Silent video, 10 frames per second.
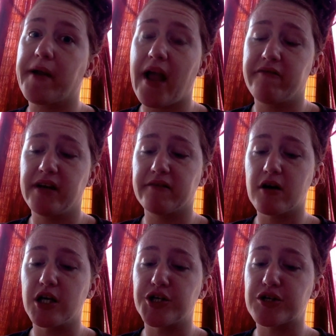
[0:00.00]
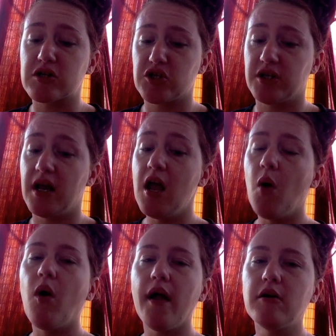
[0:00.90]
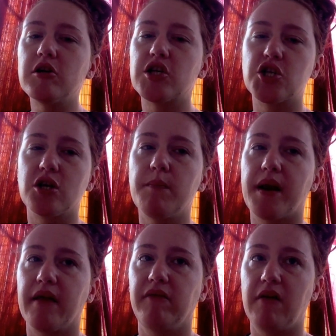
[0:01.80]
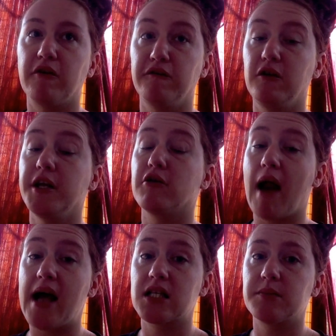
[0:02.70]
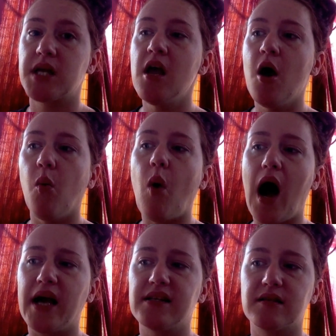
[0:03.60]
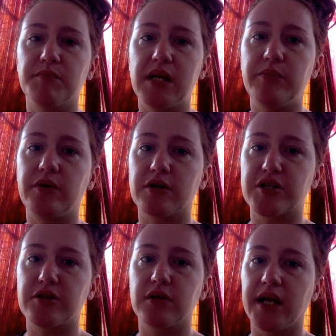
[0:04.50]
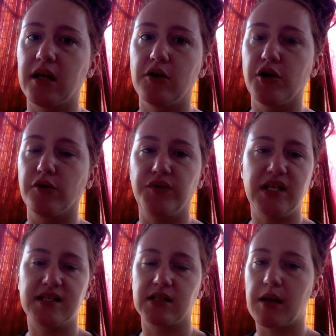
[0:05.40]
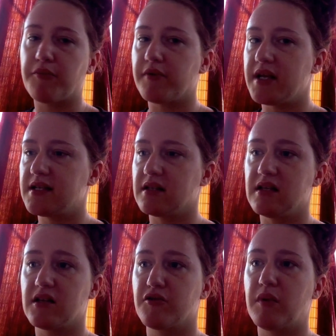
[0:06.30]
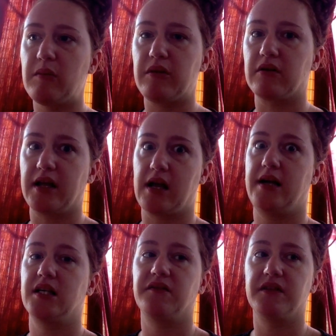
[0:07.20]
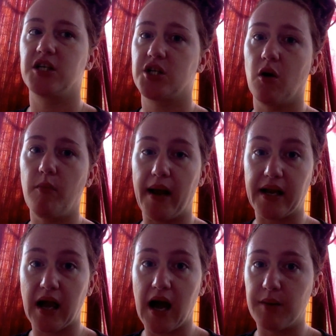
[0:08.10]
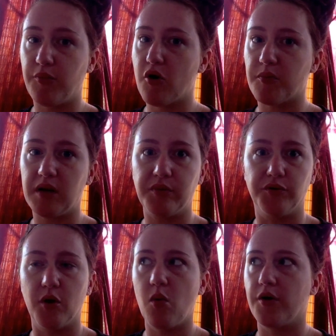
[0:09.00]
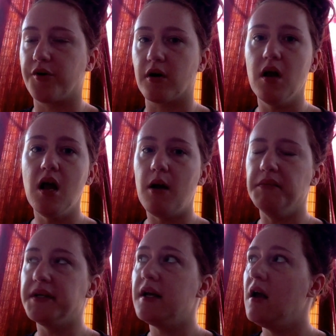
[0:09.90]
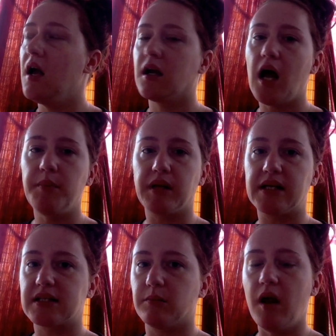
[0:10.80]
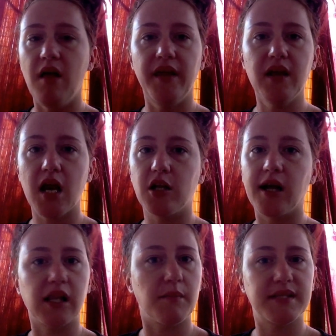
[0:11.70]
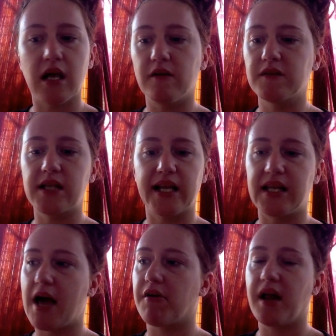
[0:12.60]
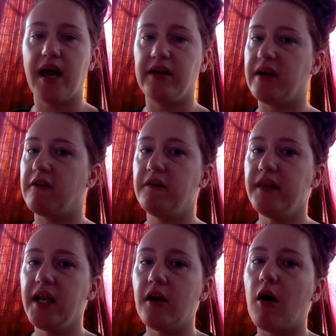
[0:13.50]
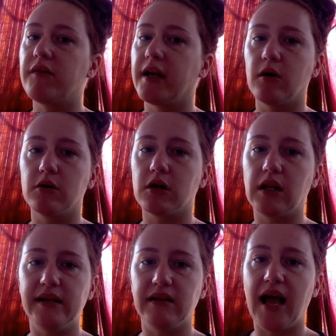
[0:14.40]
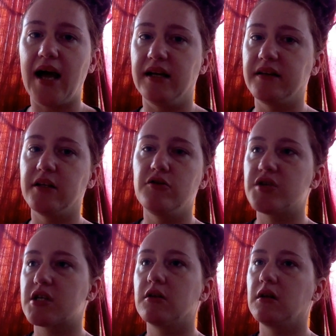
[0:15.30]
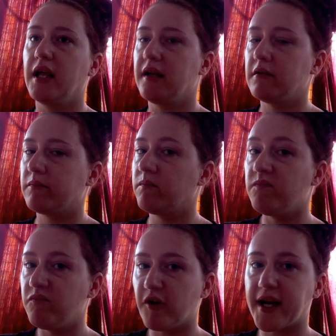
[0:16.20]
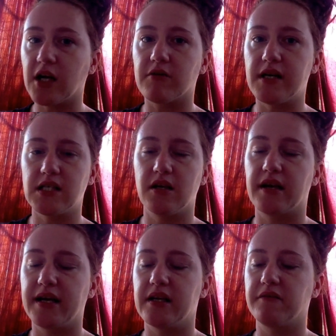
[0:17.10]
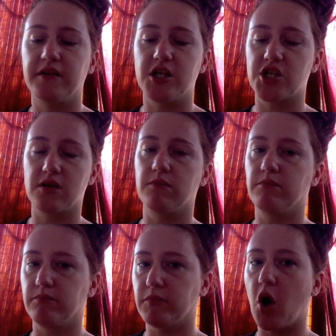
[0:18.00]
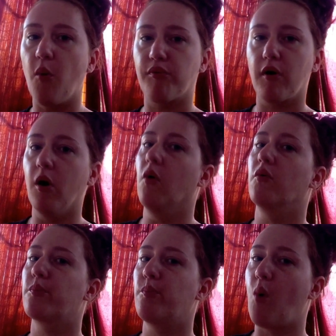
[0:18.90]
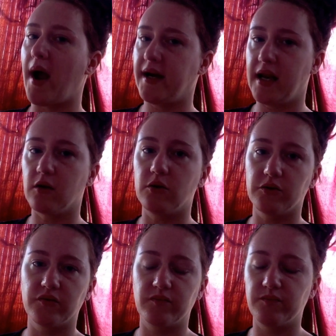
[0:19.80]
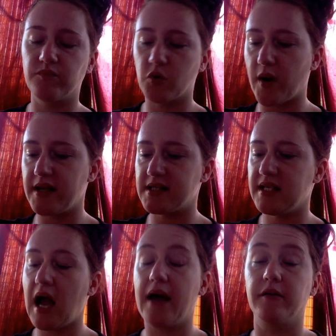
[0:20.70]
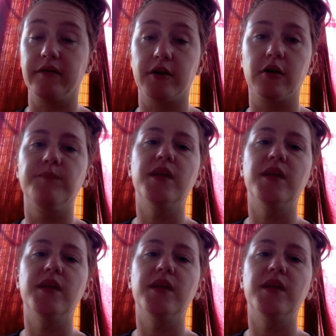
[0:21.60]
I've never understood. Well, I understood it, but I've never fully grasped why some people are so like you know these celebrities and these other people are like high definition. Oh my God, poor people. No wonder. I mean, God bless them. They gotta look at themselves like that on high definition and they know they don't look like that, and then you just look like freaking crazy on high definition, GoPro, wide angle, crazy, I don't even know.